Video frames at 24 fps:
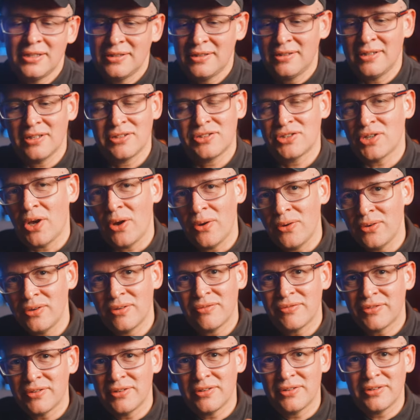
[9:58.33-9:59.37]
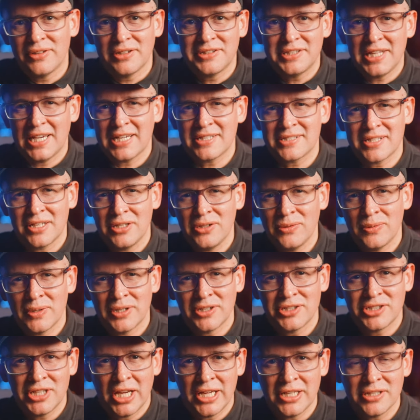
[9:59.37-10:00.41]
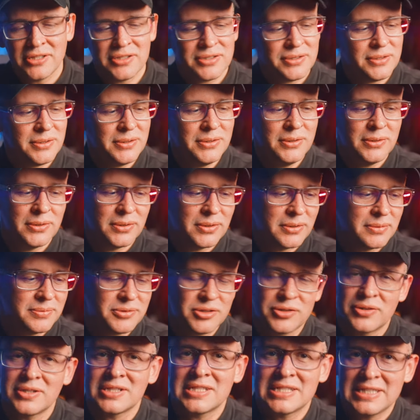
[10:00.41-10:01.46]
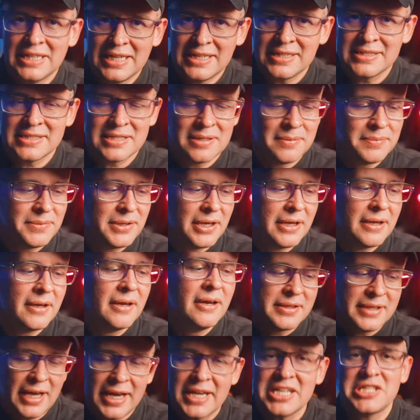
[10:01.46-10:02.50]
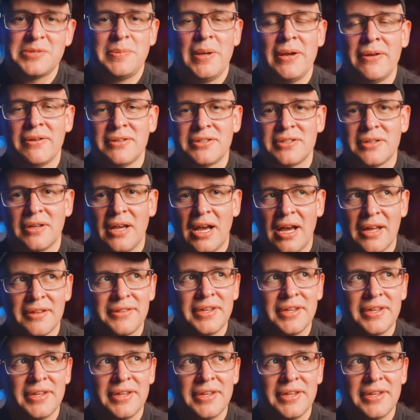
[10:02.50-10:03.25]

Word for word: the tone of the, the text that you want to change to or translate something. That experience, I